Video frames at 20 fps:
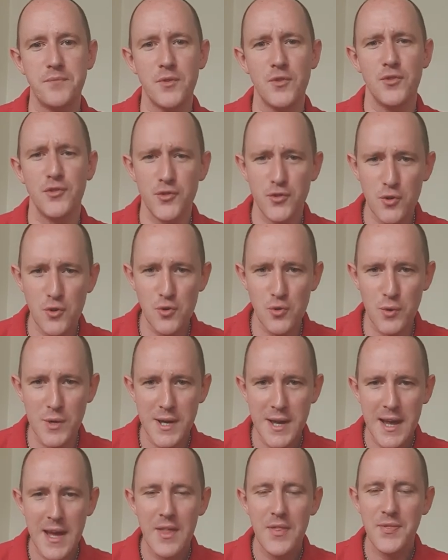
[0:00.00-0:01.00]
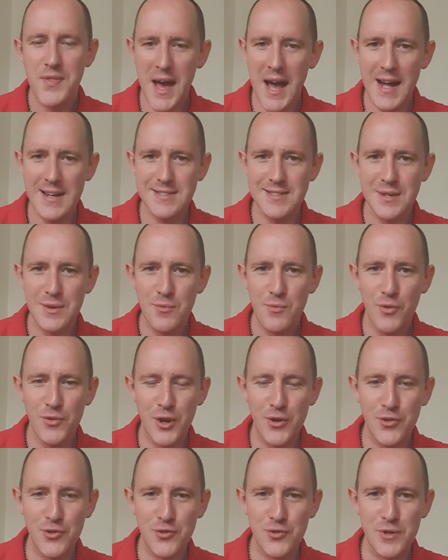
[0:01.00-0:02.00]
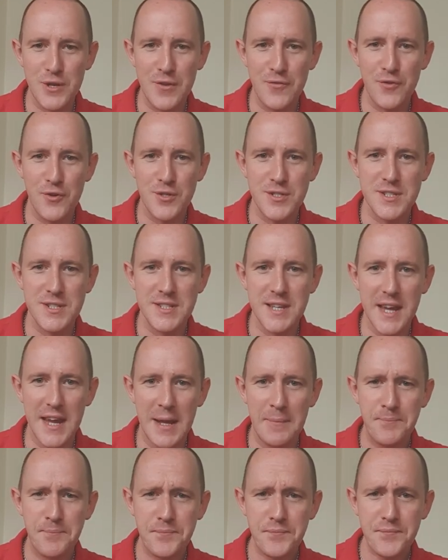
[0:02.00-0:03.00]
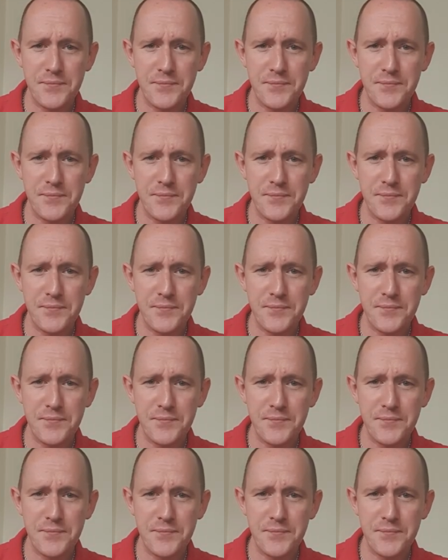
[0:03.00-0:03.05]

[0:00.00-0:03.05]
So that was our story for today.